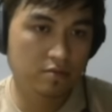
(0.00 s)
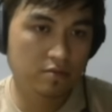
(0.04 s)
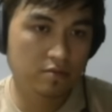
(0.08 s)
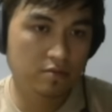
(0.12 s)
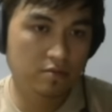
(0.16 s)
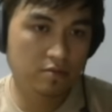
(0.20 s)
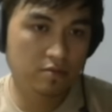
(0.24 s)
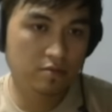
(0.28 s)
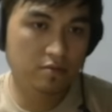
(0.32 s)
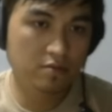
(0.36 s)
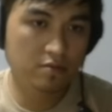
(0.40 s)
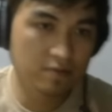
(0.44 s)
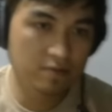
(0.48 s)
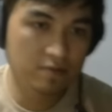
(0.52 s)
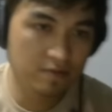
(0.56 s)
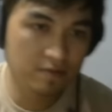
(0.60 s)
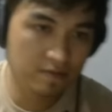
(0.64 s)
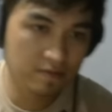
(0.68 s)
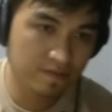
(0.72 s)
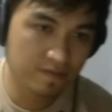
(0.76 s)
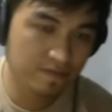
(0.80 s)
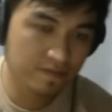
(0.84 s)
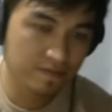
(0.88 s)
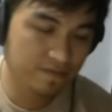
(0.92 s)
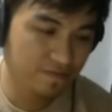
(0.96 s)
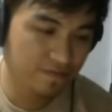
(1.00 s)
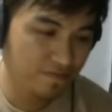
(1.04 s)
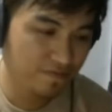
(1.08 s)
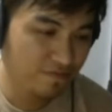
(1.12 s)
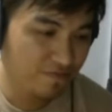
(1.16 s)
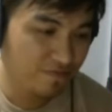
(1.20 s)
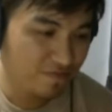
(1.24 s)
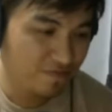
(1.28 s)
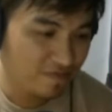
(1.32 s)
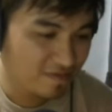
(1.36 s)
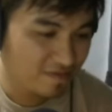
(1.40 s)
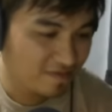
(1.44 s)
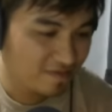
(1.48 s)

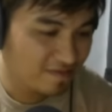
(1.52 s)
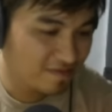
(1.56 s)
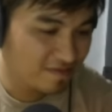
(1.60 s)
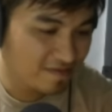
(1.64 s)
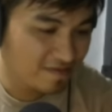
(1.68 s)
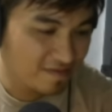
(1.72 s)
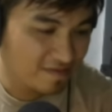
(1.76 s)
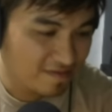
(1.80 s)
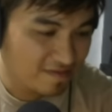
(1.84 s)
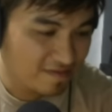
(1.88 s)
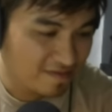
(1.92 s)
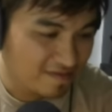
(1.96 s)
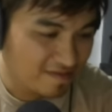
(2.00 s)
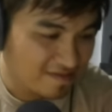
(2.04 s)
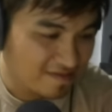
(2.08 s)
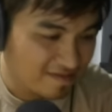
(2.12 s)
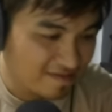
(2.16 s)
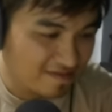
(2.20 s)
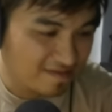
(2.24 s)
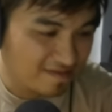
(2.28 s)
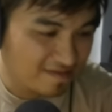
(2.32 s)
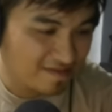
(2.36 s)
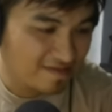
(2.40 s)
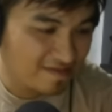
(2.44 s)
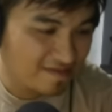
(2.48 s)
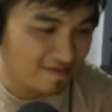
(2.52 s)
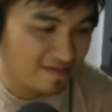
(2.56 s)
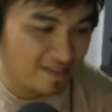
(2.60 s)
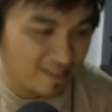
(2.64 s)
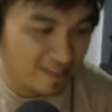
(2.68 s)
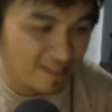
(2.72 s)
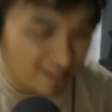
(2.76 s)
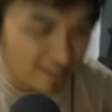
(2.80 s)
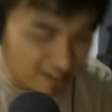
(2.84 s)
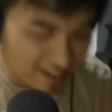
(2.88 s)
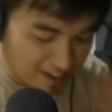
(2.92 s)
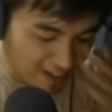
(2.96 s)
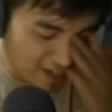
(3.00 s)

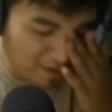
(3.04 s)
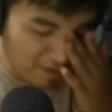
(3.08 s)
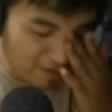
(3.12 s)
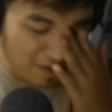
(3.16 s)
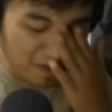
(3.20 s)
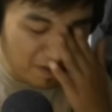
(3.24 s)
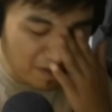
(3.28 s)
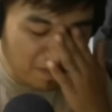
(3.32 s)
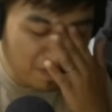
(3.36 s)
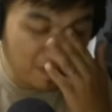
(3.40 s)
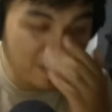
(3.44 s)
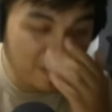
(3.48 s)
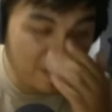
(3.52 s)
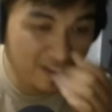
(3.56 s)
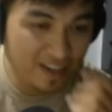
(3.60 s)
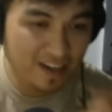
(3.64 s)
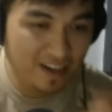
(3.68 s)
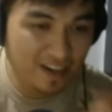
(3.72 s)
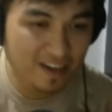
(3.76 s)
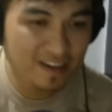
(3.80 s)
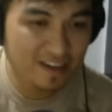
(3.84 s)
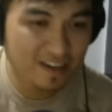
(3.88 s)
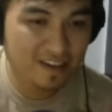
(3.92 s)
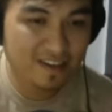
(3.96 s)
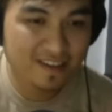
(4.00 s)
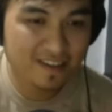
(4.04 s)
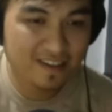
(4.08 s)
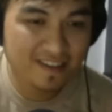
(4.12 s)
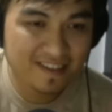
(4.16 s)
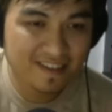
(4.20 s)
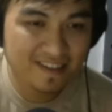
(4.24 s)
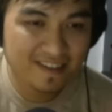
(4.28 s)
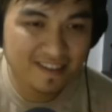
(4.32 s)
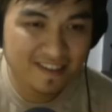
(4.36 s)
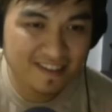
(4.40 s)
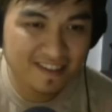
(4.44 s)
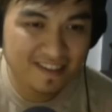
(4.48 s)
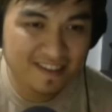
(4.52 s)

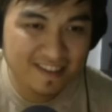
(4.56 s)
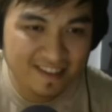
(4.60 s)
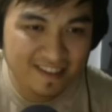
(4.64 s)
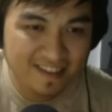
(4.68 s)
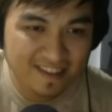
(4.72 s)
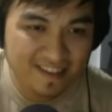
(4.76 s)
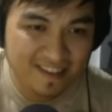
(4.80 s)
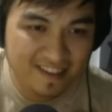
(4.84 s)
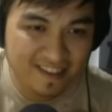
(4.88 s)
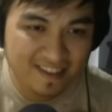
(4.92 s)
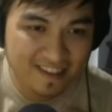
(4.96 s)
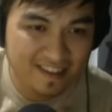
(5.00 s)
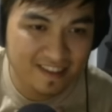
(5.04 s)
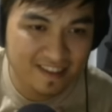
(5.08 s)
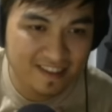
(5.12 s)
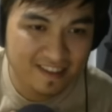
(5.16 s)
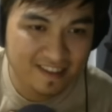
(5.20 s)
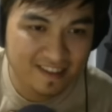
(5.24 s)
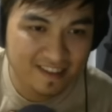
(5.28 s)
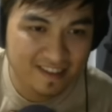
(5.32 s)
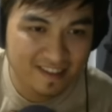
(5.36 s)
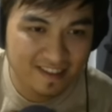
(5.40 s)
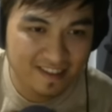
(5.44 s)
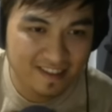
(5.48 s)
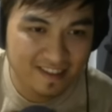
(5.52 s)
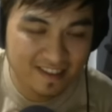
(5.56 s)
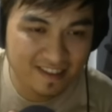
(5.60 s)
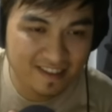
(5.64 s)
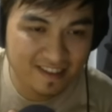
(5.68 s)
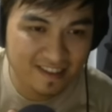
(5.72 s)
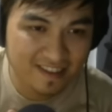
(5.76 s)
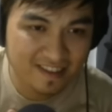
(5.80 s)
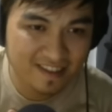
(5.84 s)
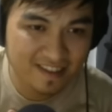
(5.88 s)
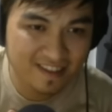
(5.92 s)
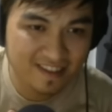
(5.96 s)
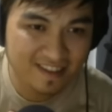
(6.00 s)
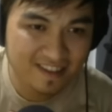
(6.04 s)

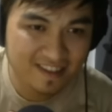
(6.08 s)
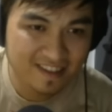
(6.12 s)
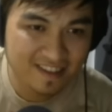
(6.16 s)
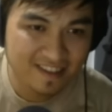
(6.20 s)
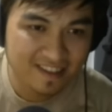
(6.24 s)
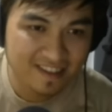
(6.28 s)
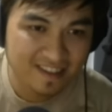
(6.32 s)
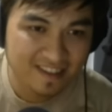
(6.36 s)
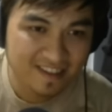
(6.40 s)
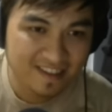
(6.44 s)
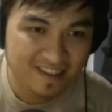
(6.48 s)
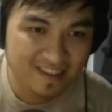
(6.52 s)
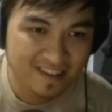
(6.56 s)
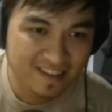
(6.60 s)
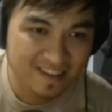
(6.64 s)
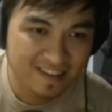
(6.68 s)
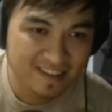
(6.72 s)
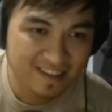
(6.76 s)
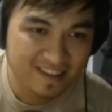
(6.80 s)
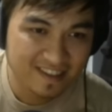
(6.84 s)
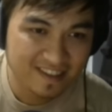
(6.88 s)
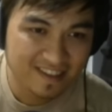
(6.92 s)
[no speech]